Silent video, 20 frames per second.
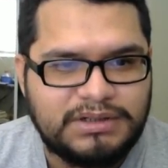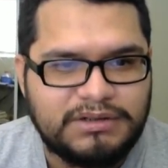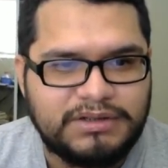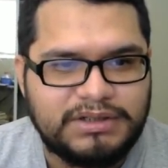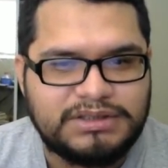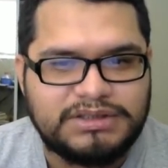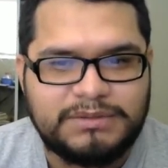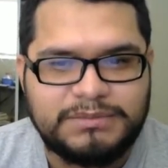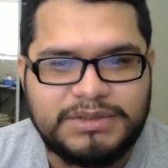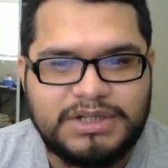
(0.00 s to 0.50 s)
Oh,
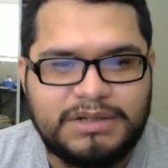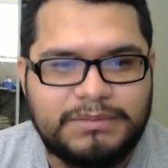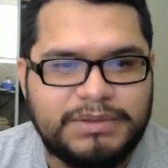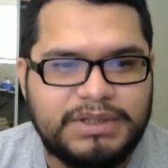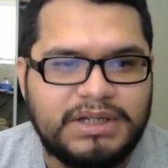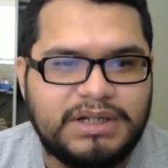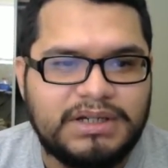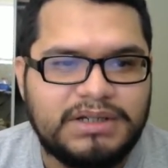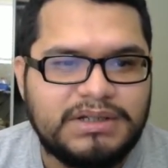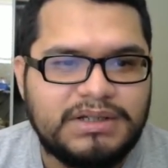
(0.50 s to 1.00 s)
it's on top,
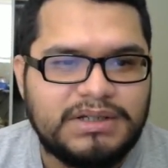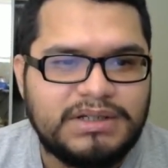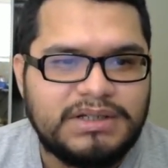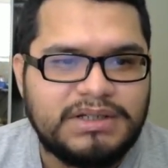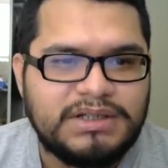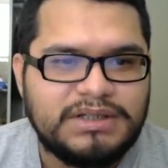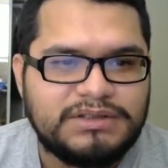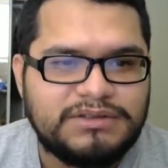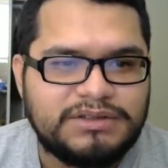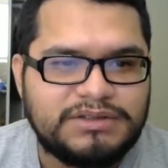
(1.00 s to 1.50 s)
yeah.
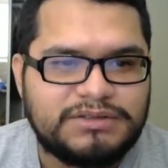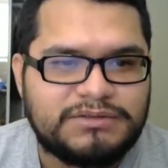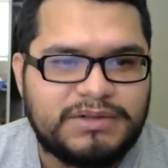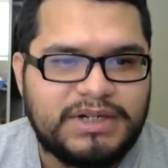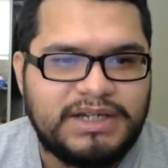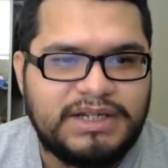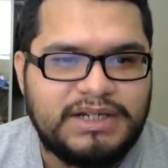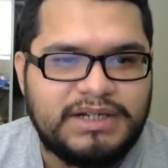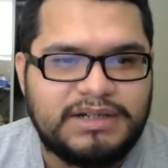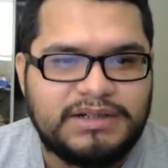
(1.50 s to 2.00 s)
So it's
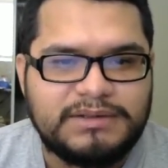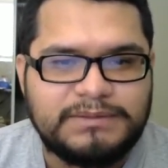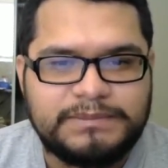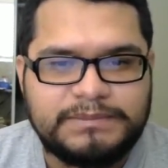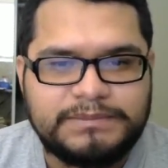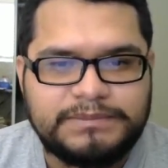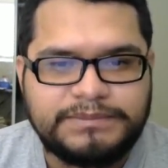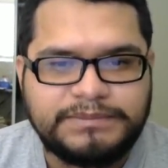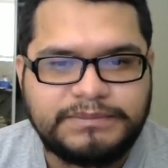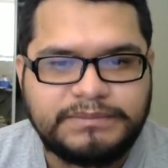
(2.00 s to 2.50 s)
right here.
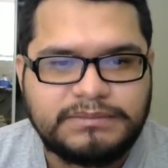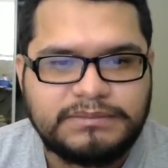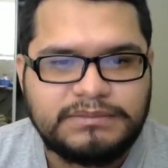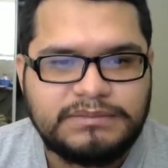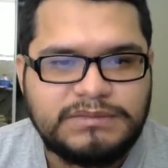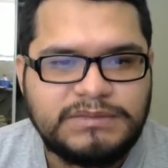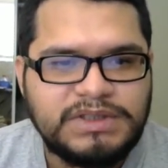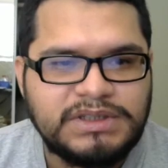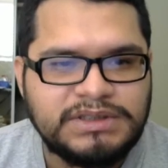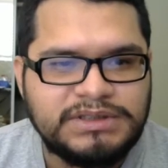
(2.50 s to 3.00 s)

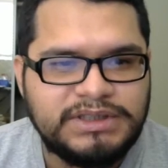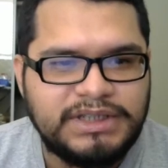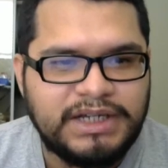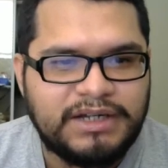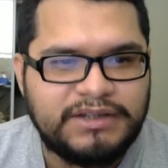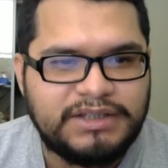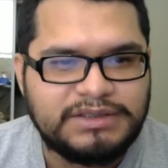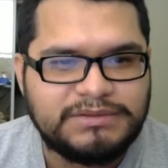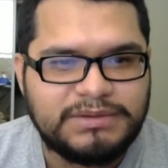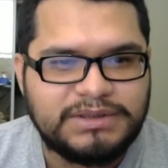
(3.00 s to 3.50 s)
See
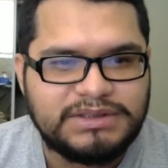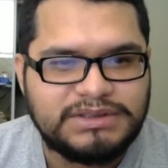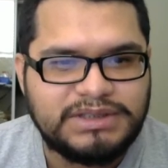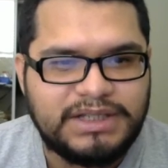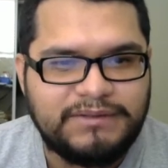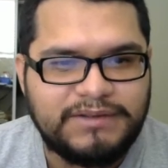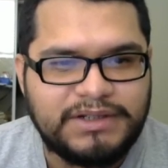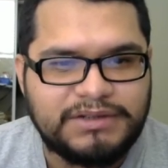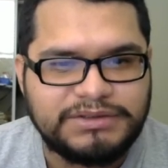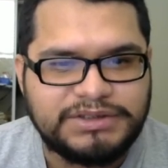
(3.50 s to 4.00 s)
how this one doesn't
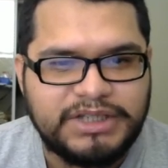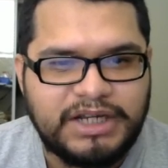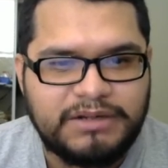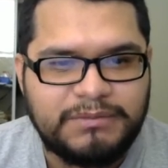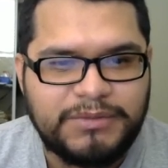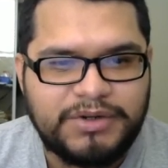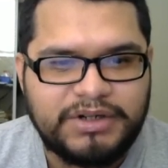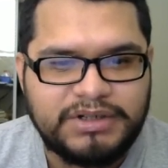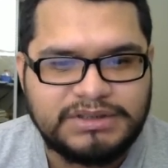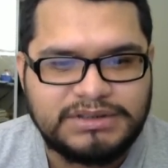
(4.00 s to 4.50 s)
have little check
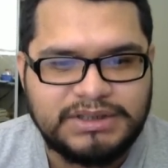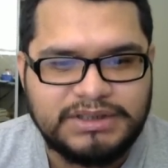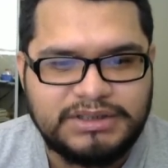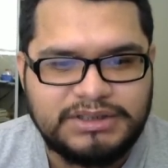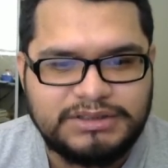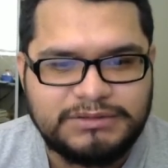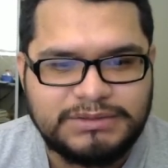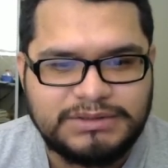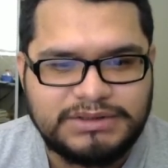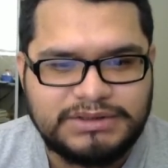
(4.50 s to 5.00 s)
marks and
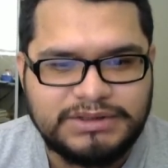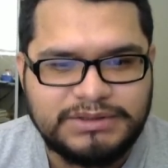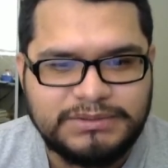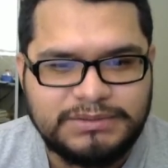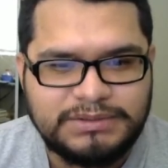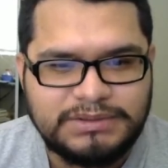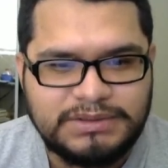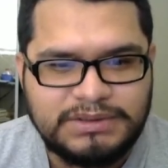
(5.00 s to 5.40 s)
these ones do?